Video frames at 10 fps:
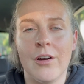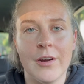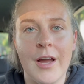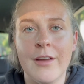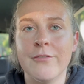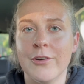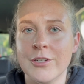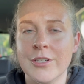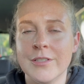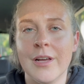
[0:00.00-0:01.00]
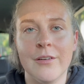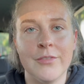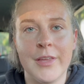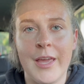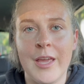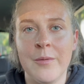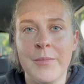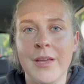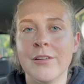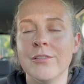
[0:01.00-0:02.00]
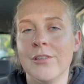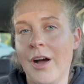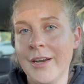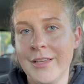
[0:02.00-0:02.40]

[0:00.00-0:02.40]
archive versions of the game make it a lot